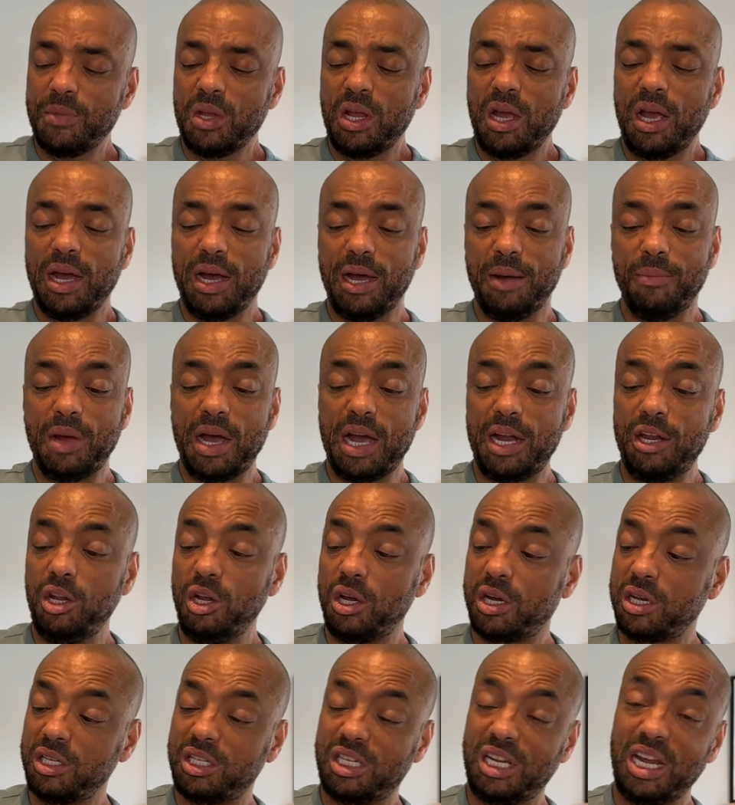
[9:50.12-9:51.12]
Um, and you
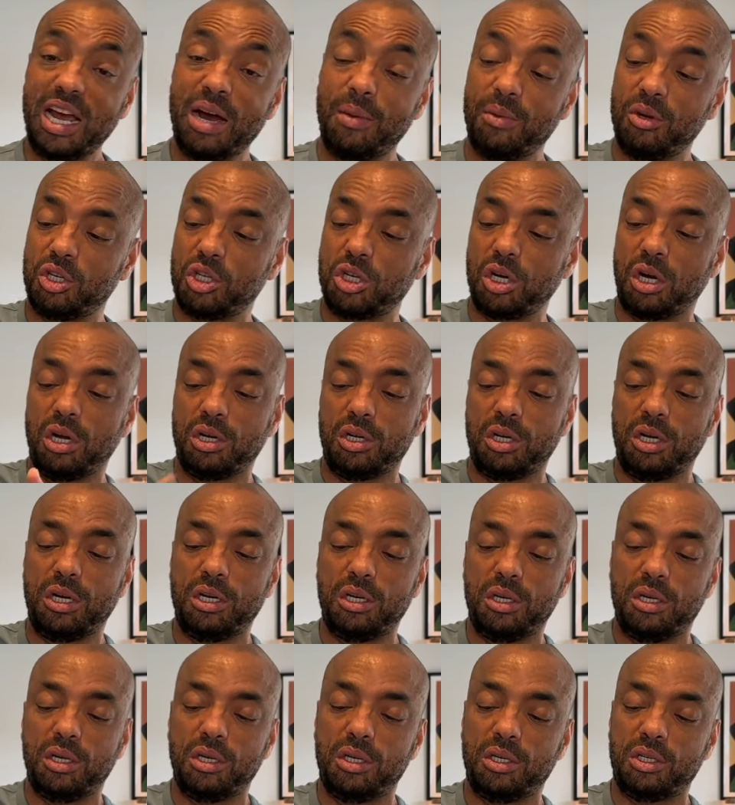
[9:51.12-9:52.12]
can see how it's
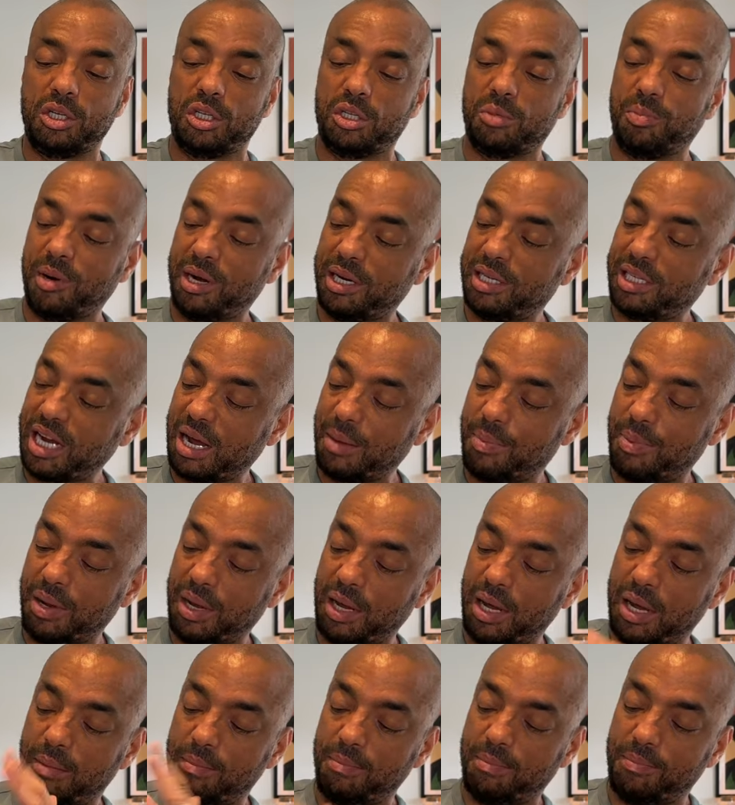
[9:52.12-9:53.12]
charging just by
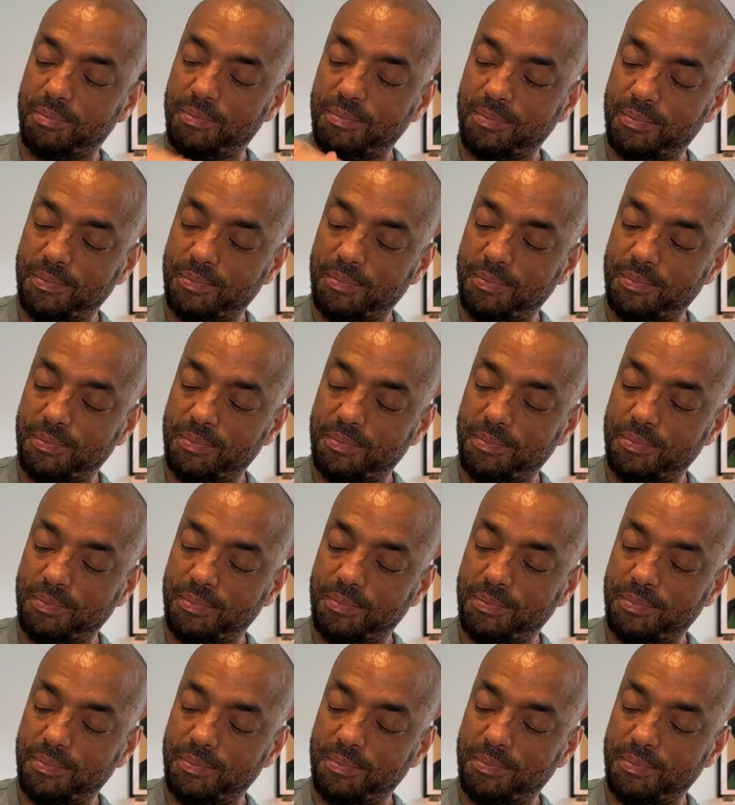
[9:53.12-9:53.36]
tapping it.